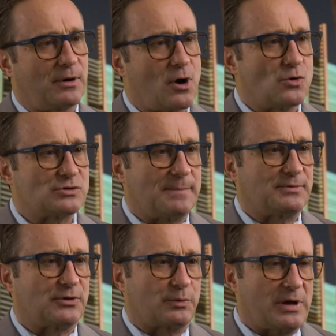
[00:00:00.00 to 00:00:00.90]
goes up
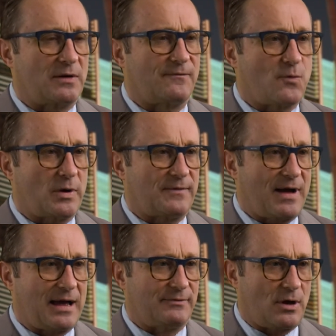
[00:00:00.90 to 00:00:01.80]
to three hundred
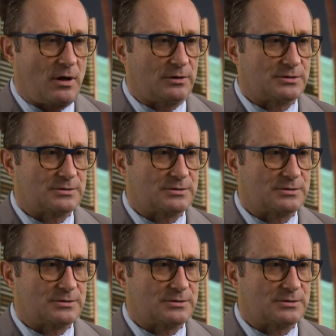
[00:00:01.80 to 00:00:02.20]
forty-five dollars.